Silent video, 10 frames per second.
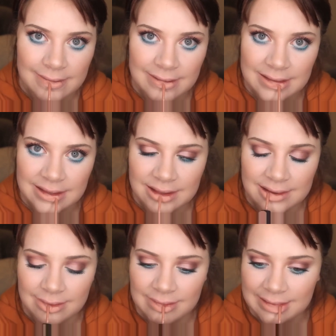just
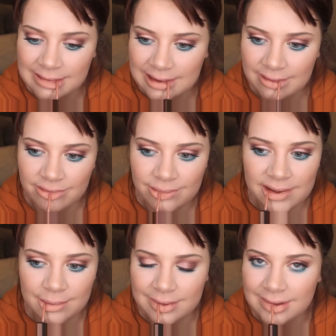sitting around
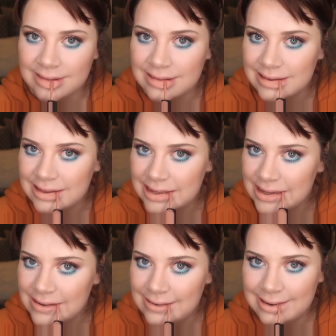everywhere because they're just
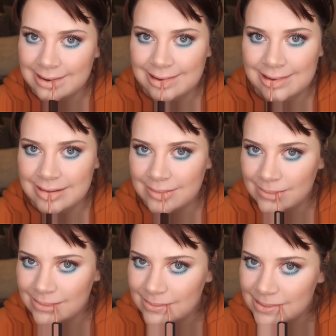so good and I use
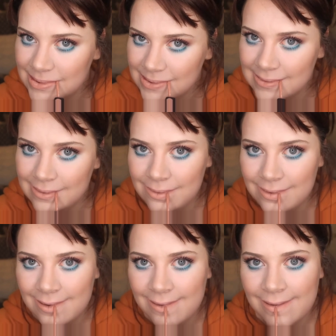them all the time.
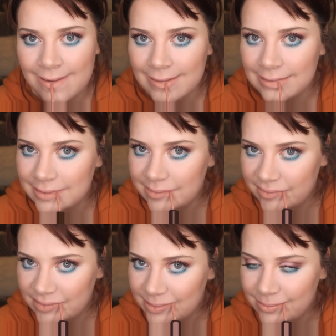And the
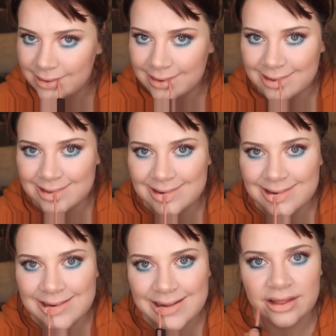formula is
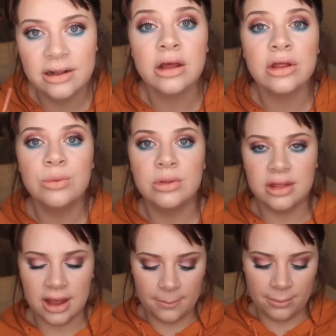nothing like you would
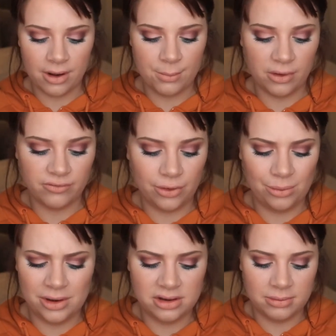think Primark
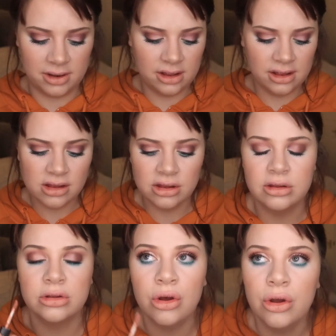formula to be. These are
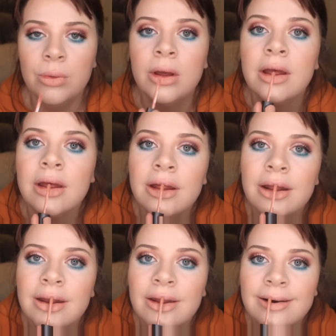so
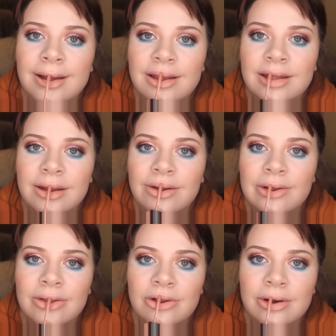nice. They're
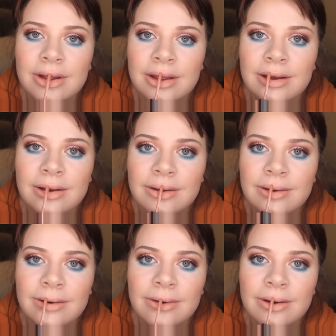not drying at
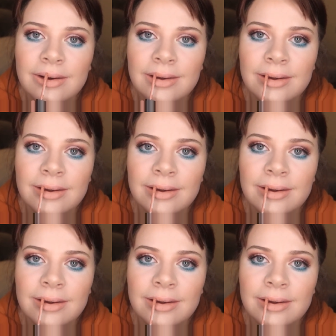all.